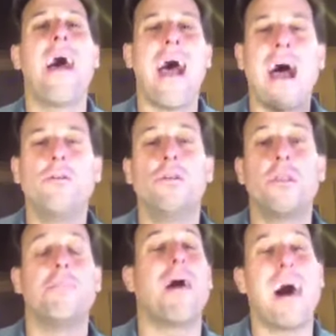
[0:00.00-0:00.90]
how do
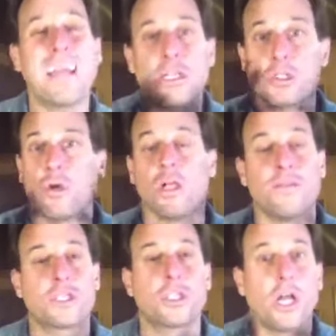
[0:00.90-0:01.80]
the Mayans all
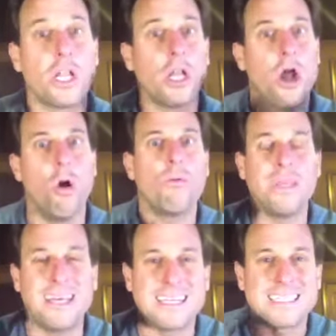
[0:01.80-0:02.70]
of a sudden know
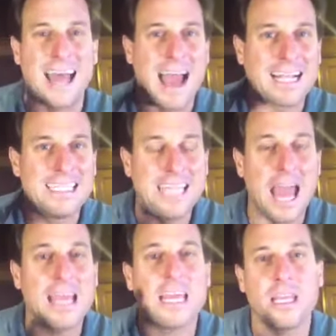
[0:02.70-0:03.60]
the exact
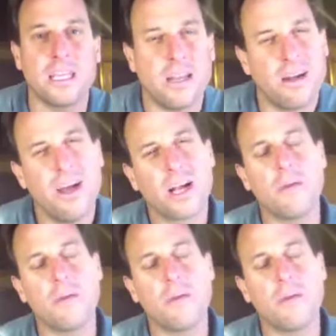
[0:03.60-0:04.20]
day and year?